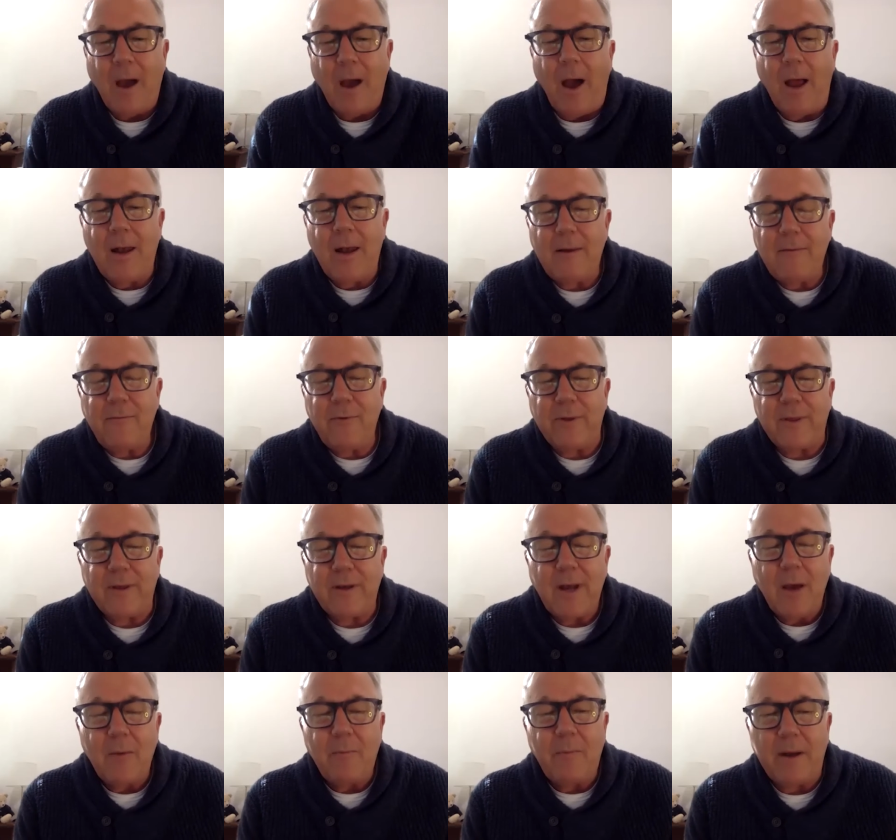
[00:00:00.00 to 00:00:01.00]
I live with
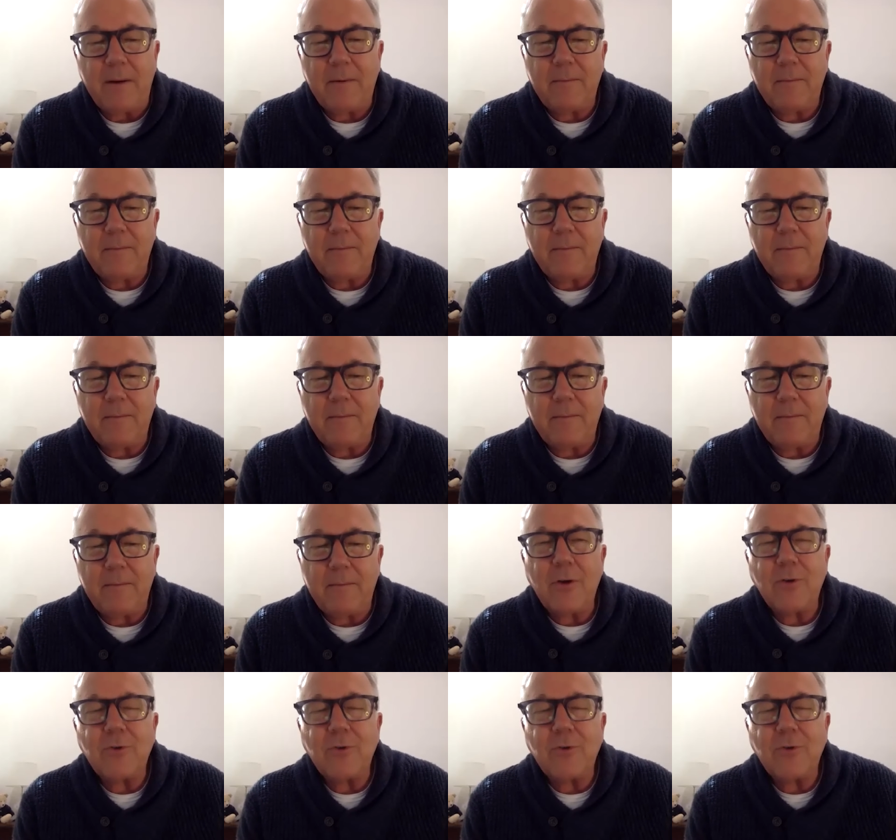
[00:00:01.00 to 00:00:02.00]
it, but
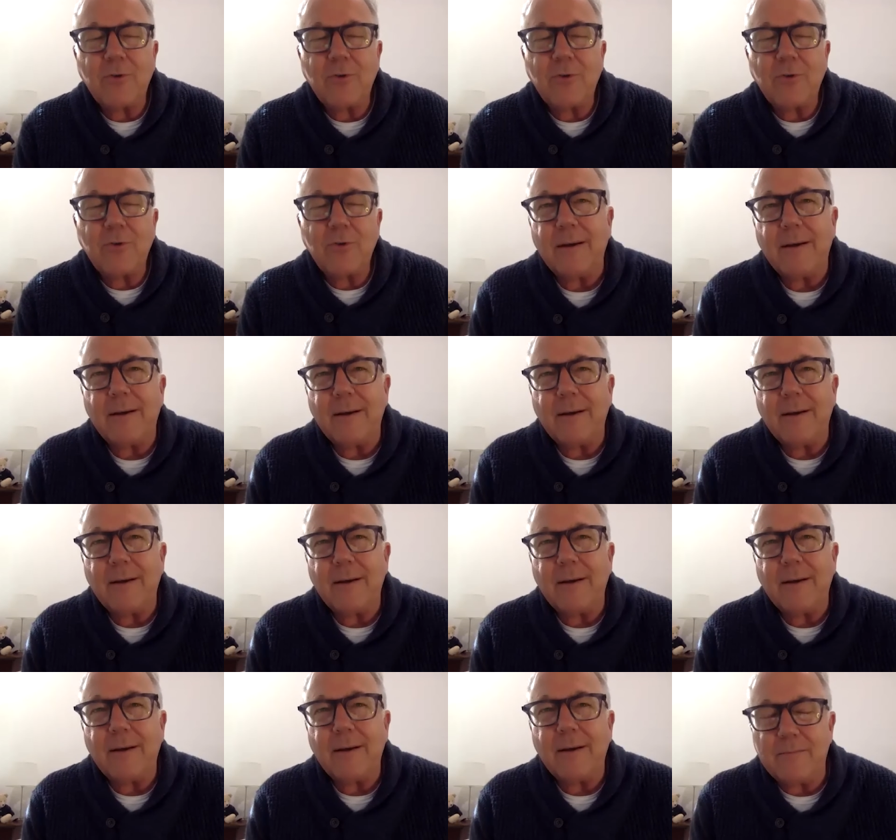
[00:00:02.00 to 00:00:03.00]
but not
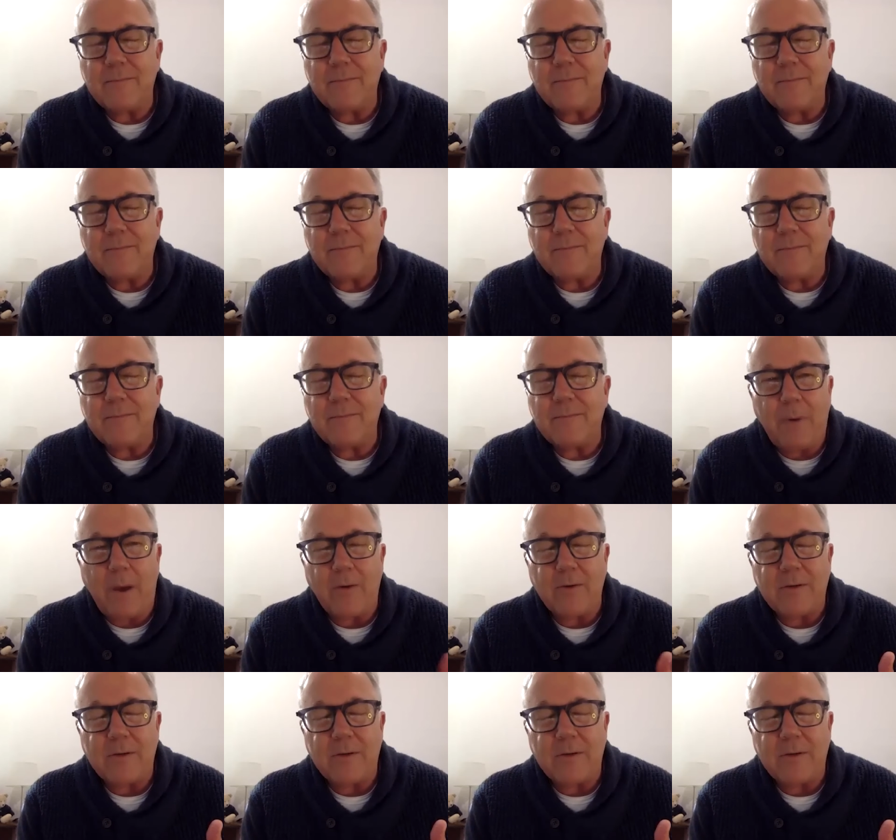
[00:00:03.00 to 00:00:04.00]
talking, and I'm, I
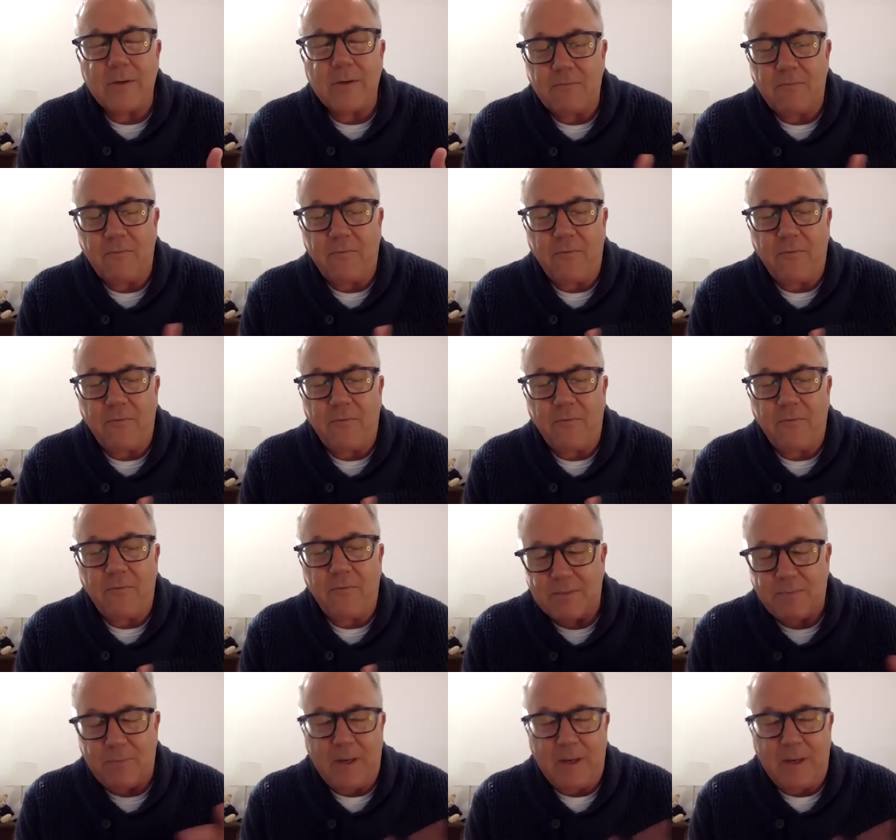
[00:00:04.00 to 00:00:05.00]
suppose for
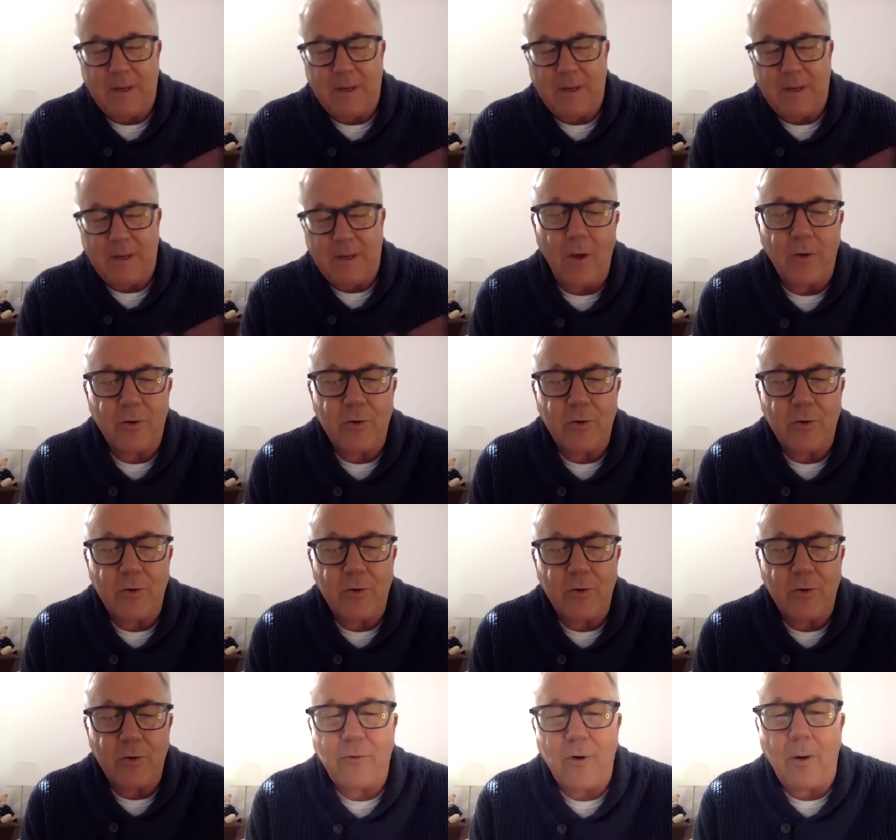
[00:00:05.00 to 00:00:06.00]
most people, not talking
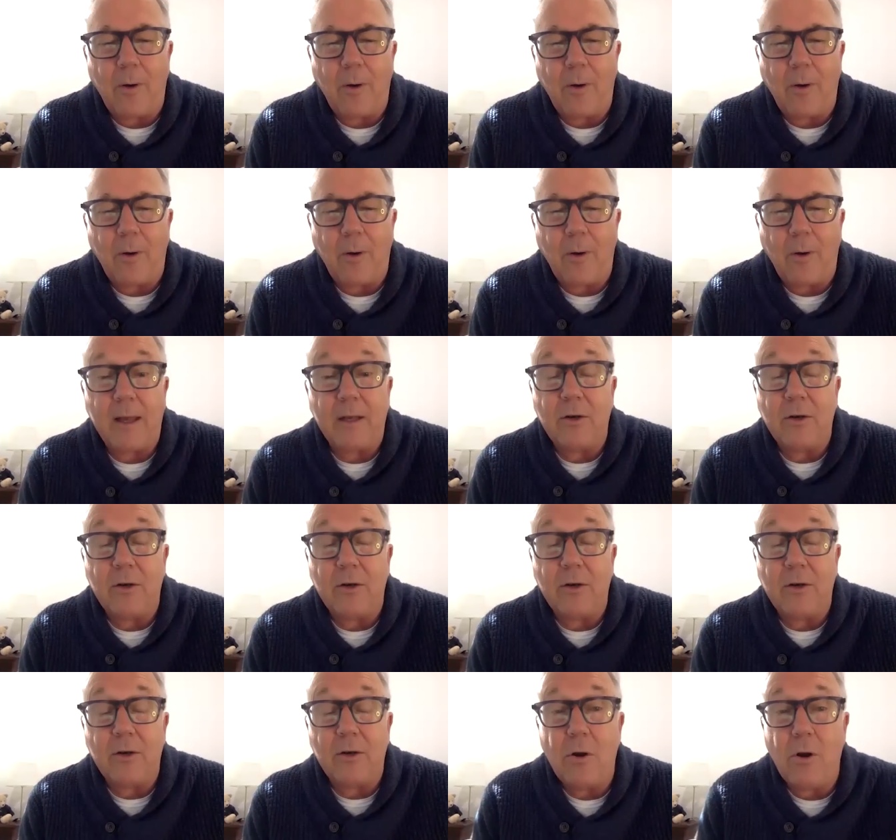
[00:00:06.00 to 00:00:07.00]
from
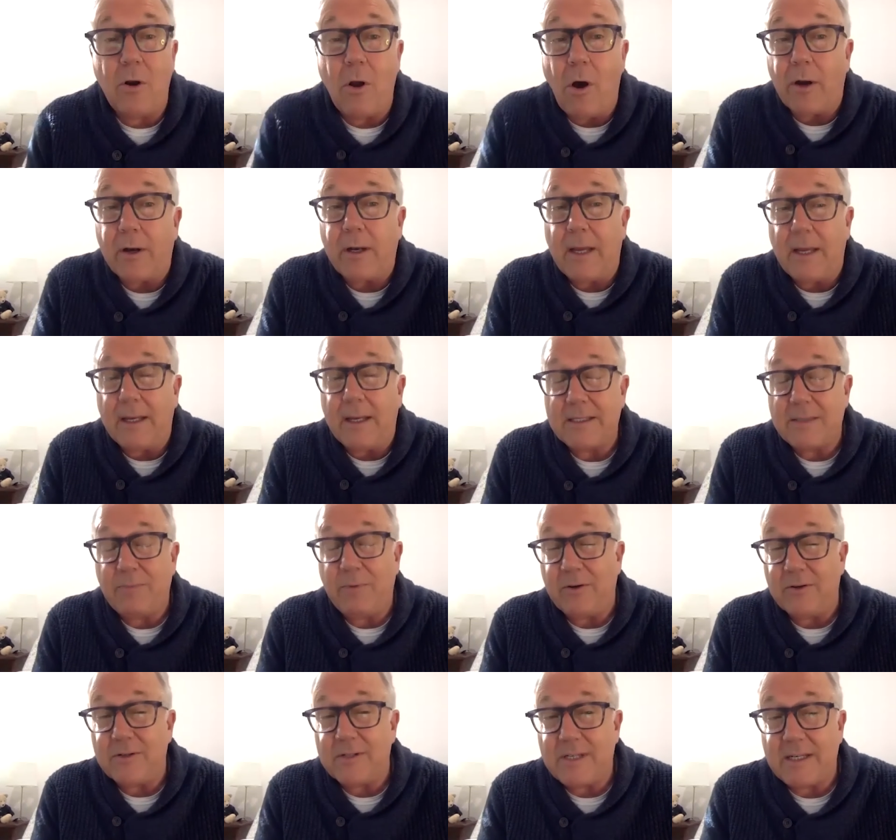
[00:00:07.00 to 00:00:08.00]
not
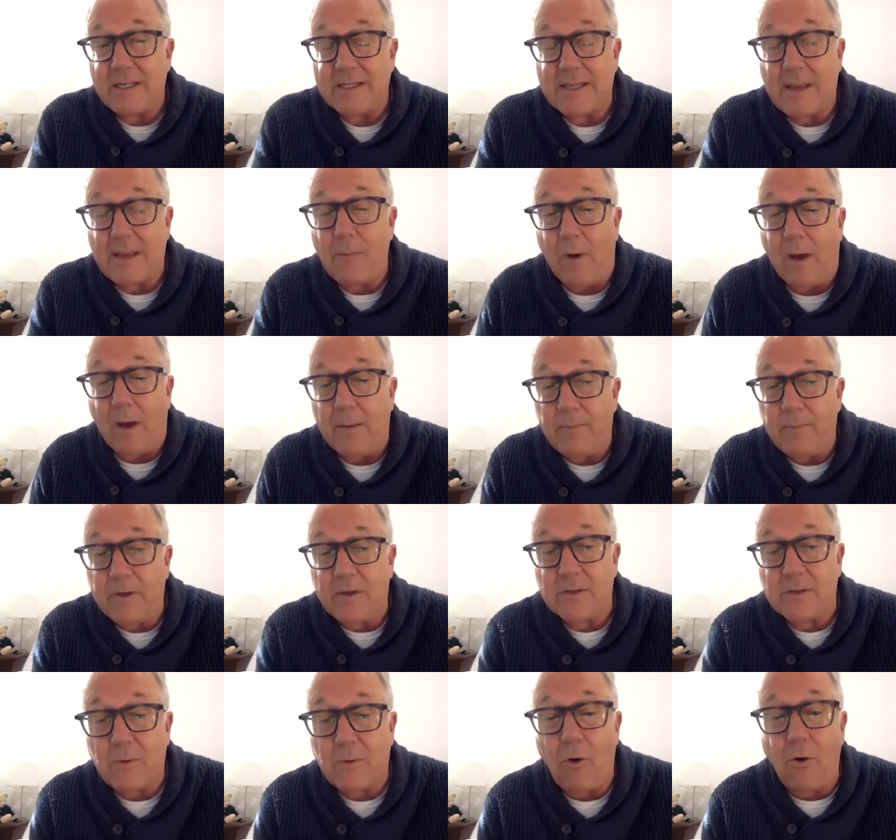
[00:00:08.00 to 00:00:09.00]
experienced in some way,
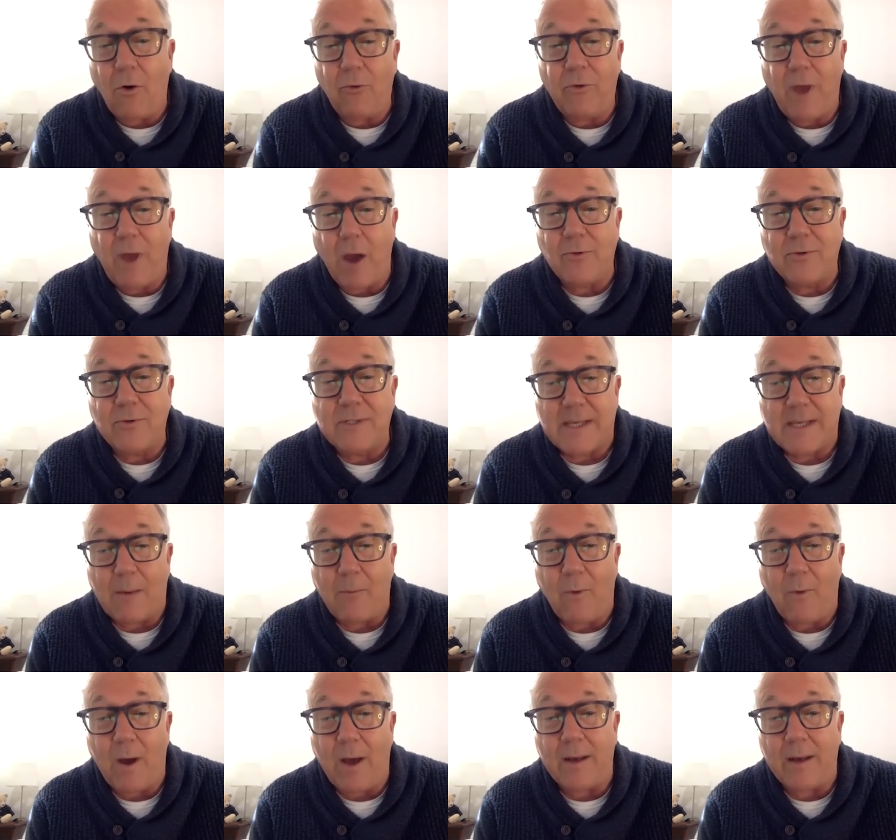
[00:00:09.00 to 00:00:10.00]
because we all know
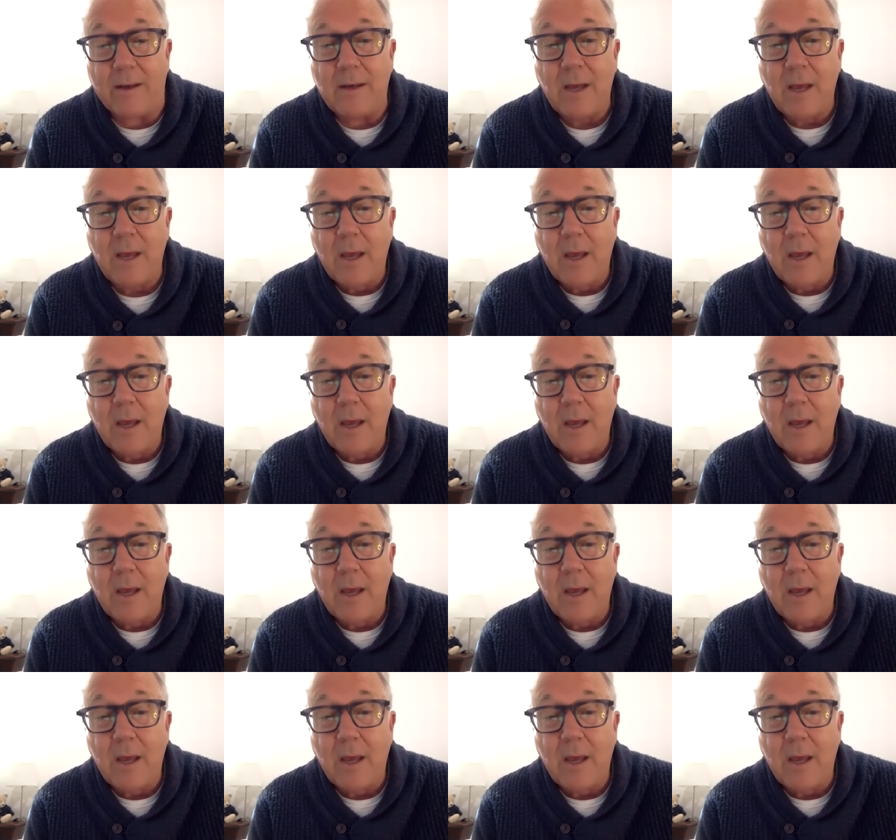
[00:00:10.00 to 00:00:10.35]
someone